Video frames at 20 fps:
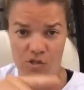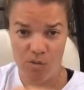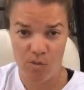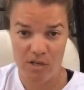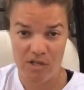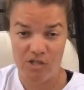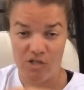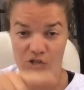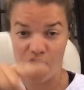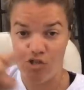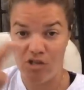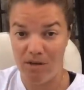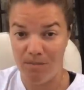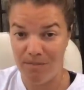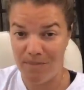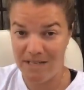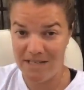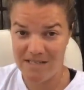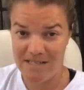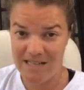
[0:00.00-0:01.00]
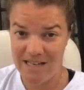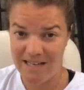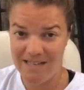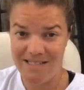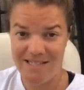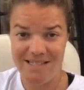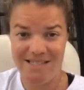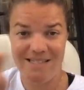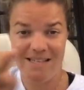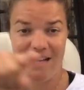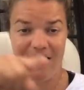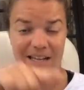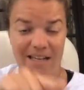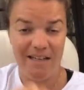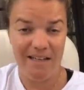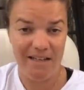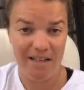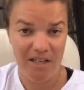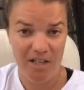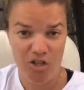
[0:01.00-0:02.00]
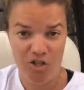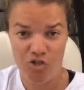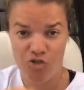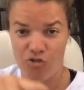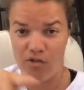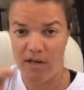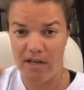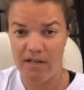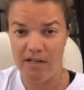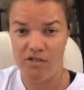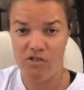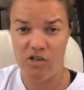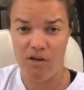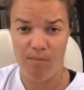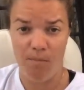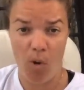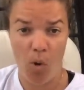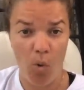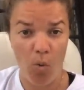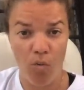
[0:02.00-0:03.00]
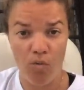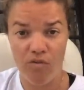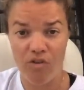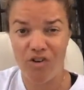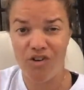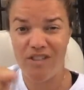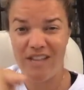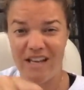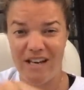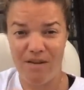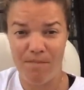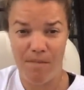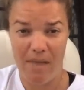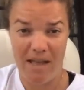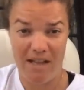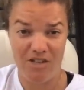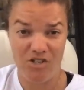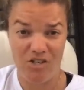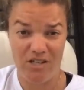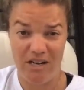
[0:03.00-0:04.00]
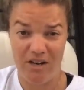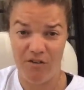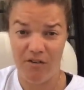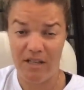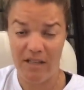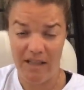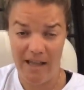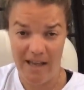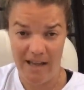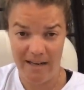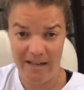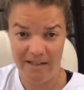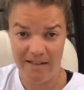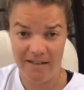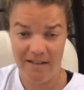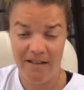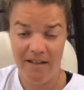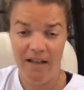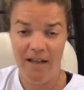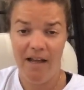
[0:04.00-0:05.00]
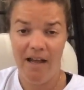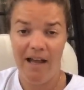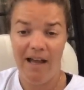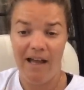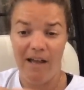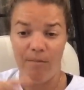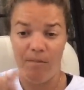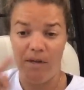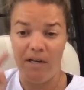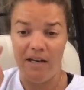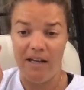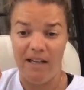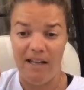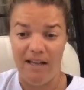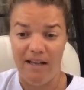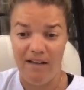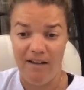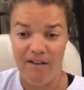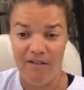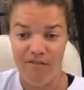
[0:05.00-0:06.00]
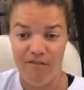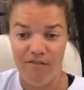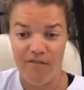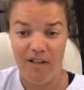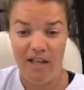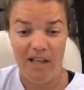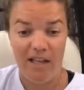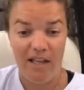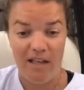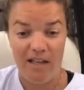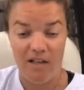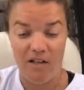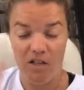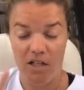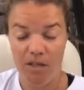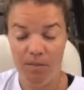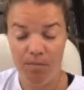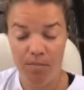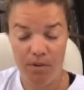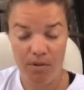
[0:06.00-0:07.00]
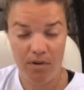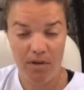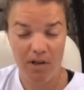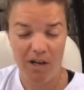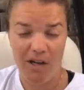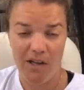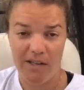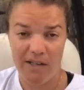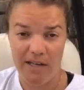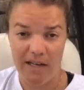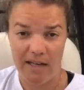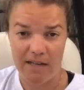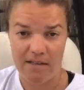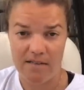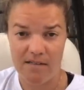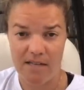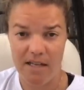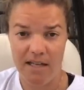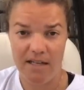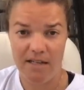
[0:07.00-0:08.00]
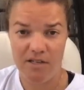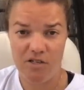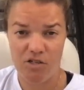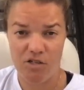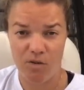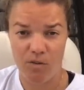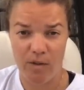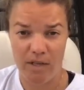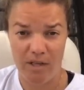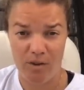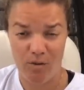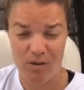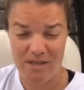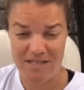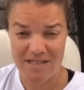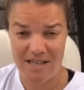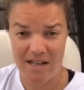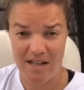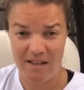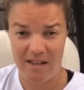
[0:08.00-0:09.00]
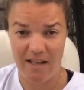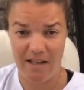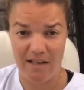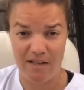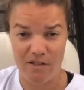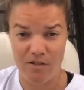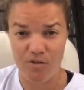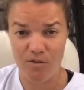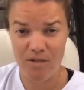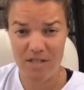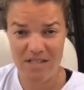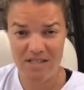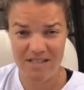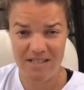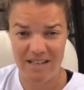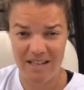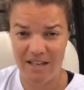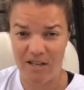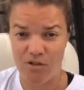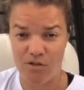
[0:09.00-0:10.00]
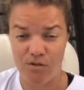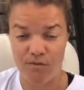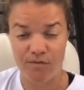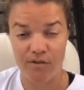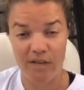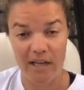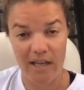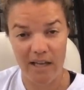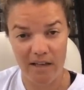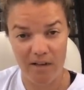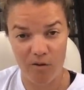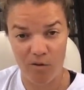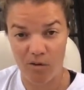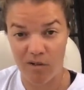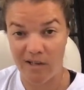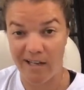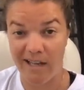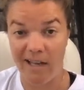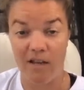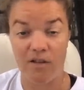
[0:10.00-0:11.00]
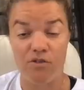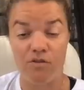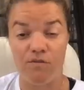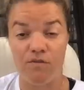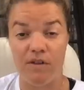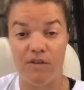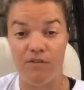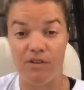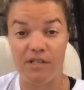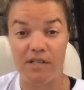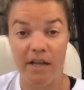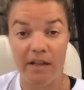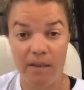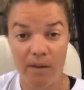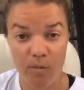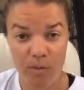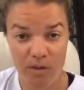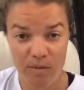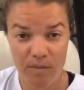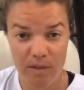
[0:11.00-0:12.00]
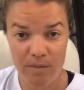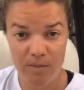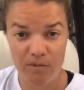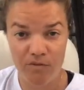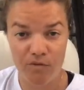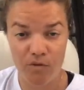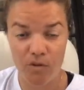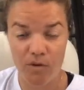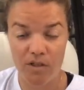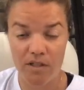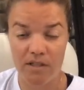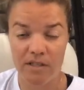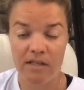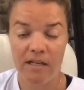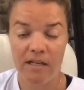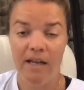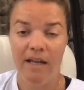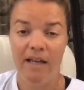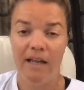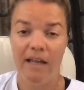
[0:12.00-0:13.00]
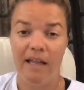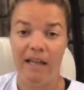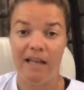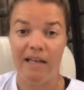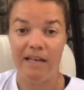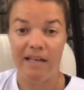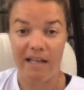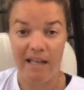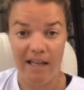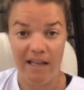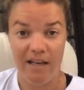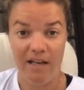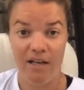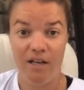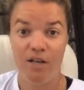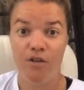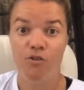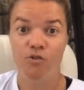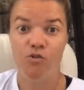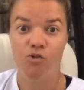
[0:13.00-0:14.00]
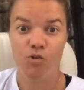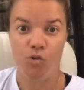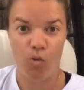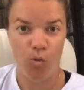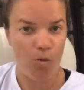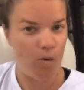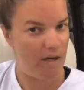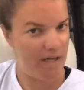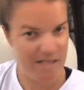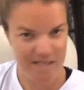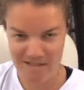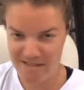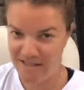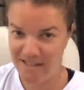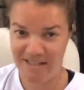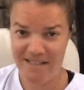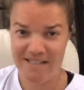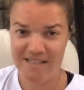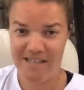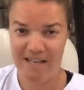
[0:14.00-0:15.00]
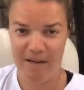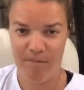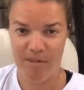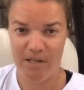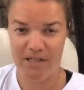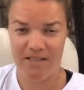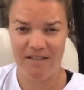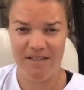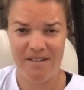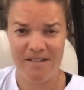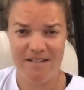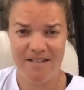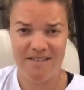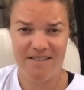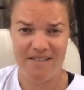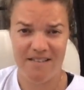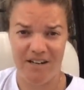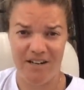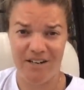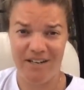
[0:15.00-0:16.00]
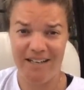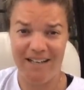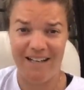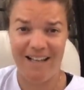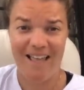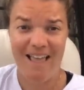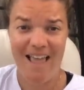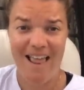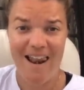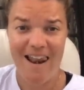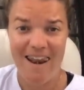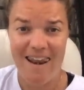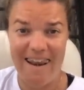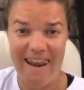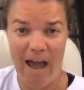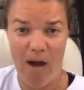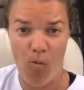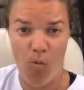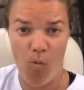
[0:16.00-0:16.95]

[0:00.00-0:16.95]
as you're jumping side to side, try to jump over that imaginary line. I'm going to have a clip on the next slide showing you exactly how to do this in case you forget or in case you've never done them with me before. And again, 20-second timer starting now.